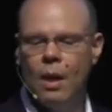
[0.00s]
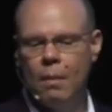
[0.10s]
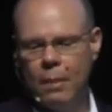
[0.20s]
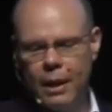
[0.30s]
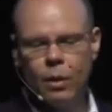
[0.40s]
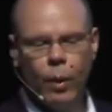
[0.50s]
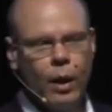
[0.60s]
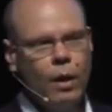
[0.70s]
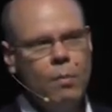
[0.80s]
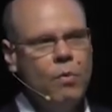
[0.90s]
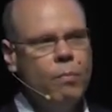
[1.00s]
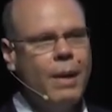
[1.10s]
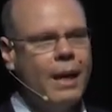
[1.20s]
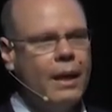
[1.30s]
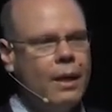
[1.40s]
But it quickly moved
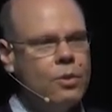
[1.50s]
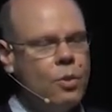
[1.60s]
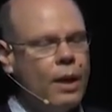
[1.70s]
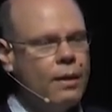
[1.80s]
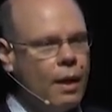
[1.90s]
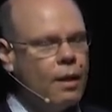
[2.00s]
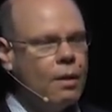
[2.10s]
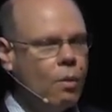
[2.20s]
back in, so I think